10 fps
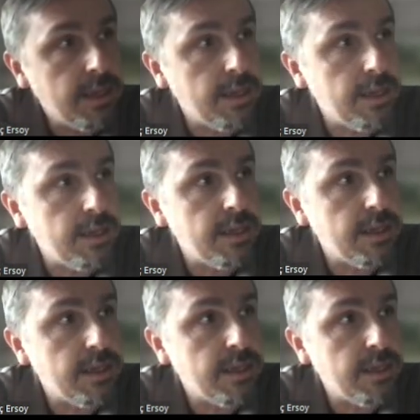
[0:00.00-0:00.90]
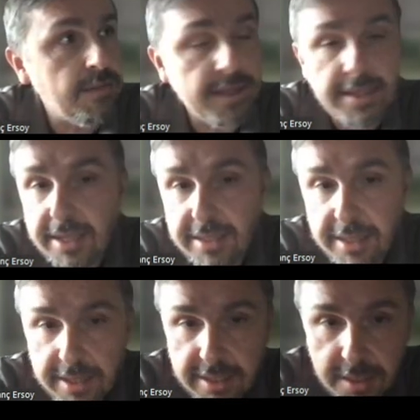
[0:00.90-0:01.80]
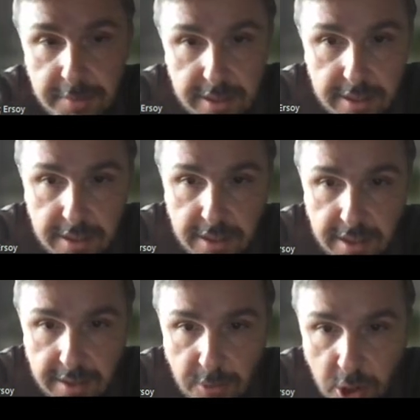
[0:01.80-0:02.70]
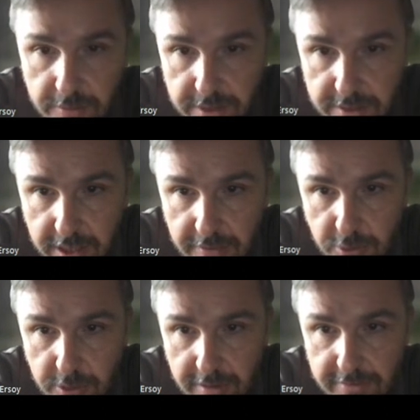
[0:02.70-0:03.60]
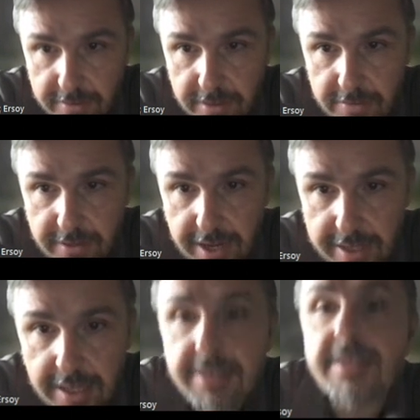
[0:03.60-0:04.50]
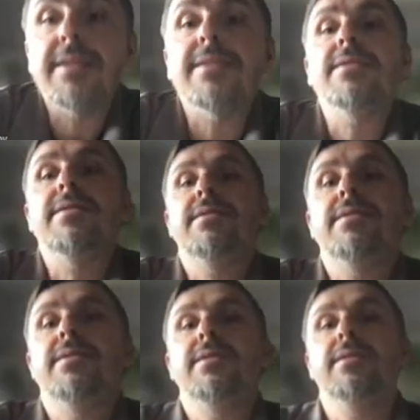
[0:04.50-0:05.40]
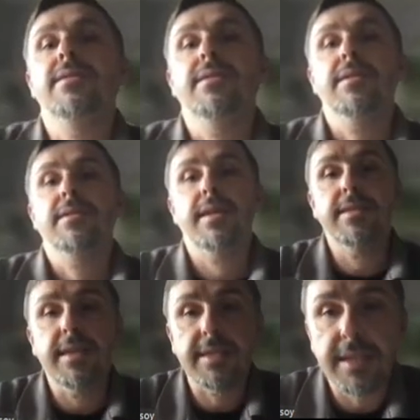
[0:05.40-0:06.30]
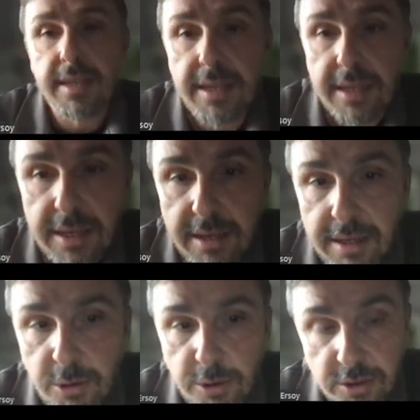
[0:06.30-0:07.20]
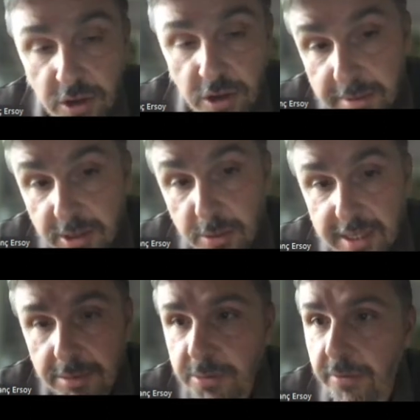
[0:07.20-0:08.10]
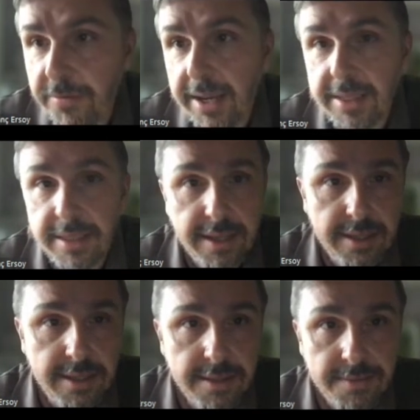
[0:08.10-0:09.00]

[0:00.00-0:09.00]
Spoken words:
infinite centralizers, but moreover, if you have a finite centralizer, then there is a locally solvable normal subgroup of finite index.